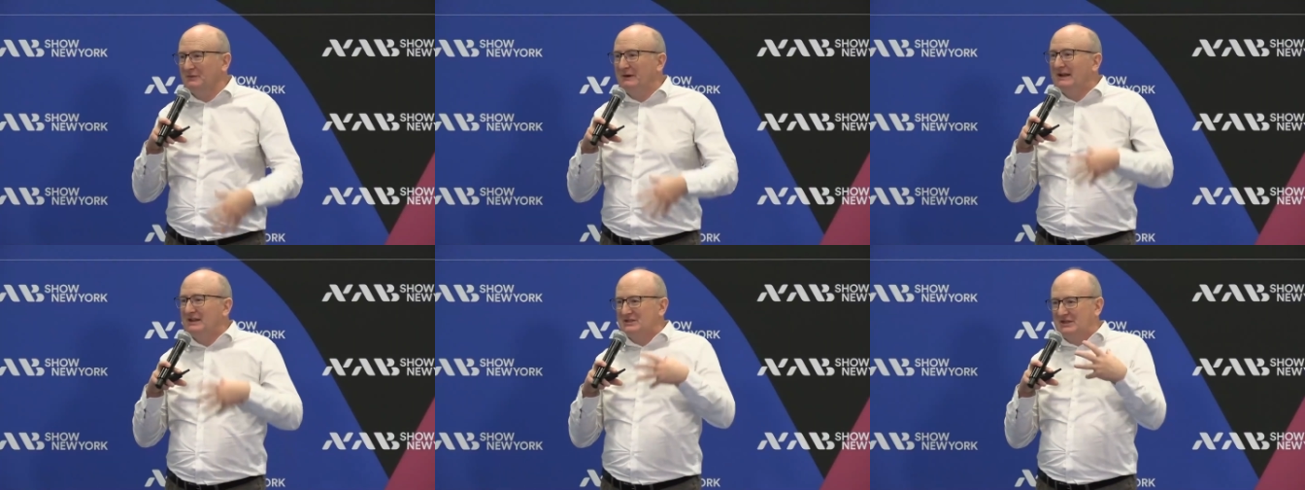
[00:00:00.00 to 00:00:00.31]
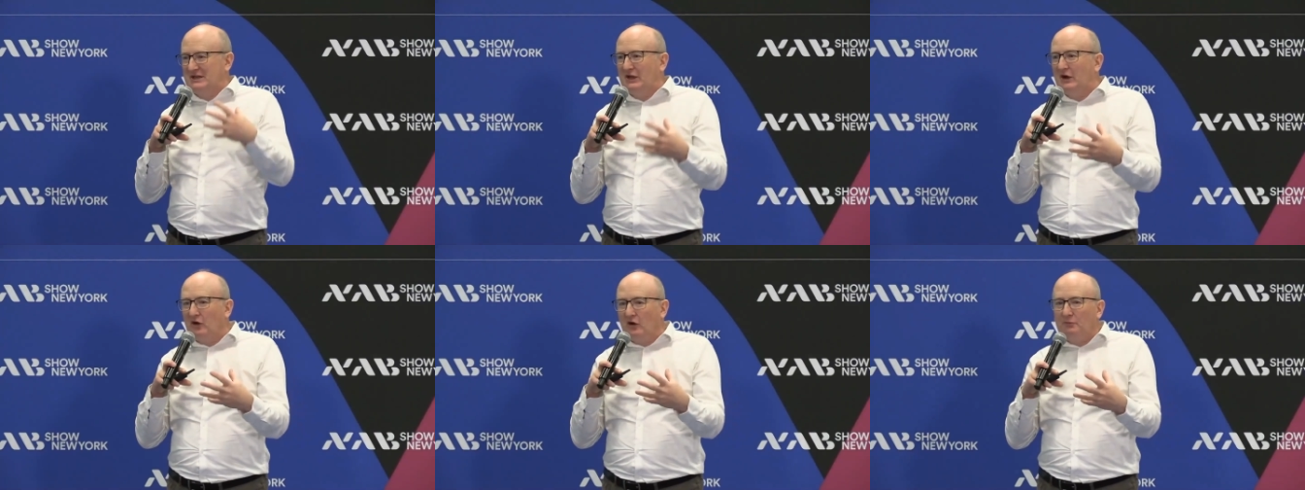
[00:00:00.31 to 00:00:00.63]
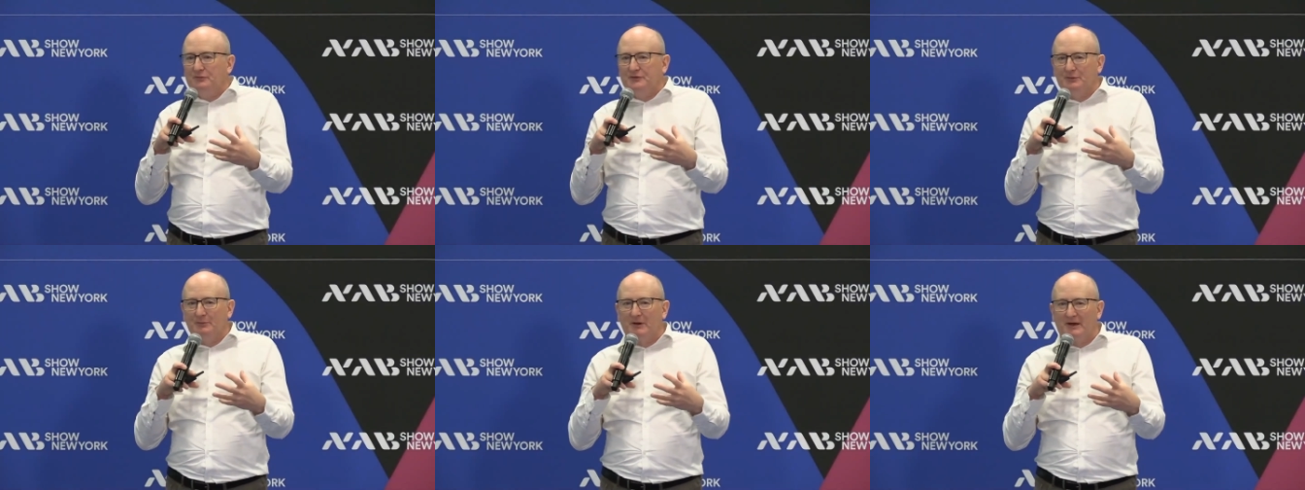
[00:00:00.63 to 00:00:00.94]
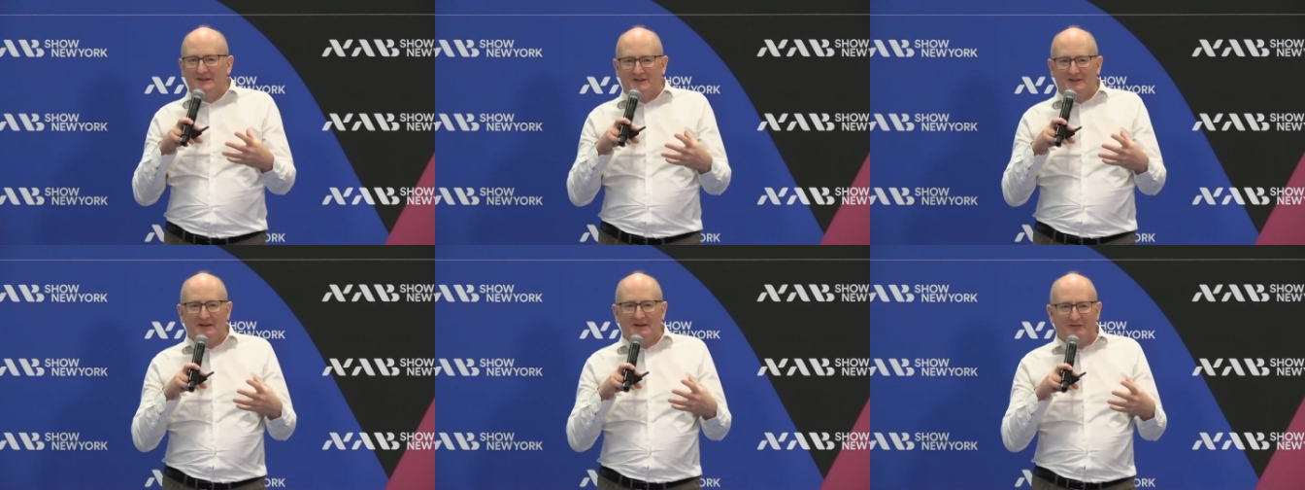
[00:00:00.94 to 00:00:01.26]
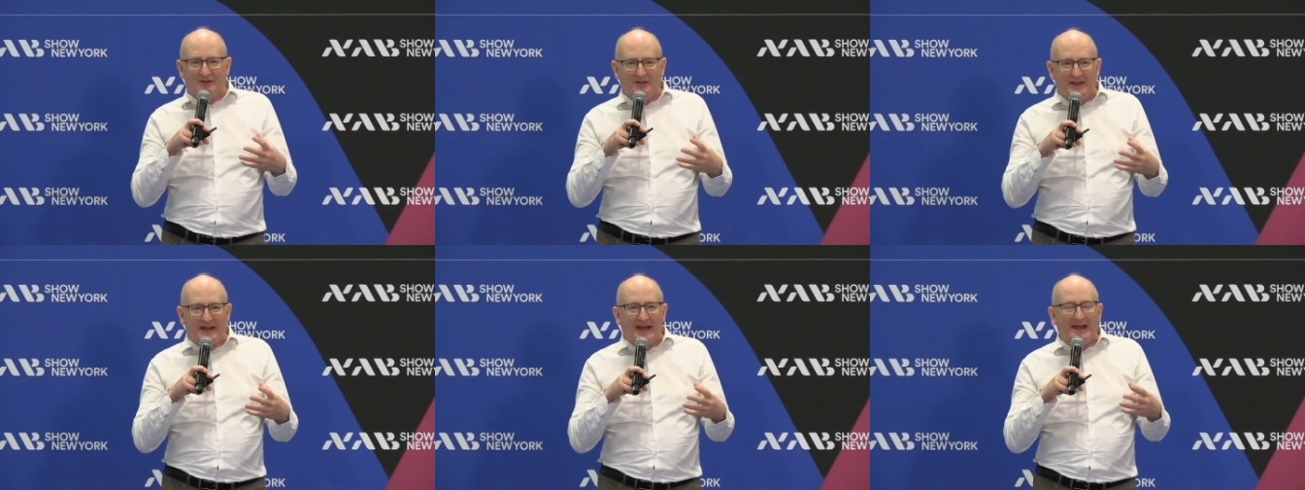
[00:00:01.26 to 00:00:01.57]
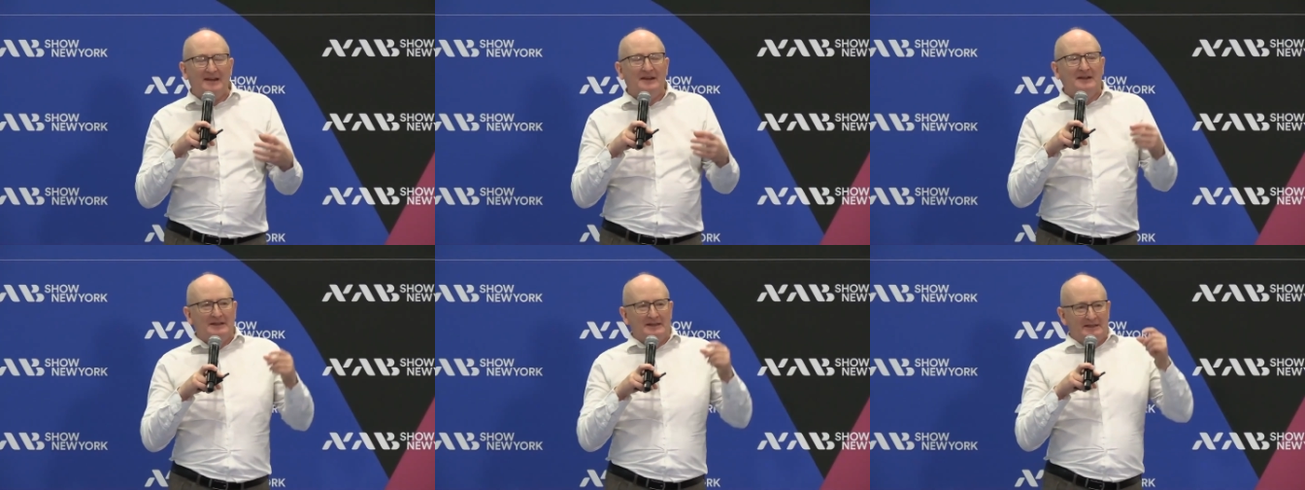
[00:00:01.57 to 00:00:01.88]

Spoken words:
to actually optimize delivery there,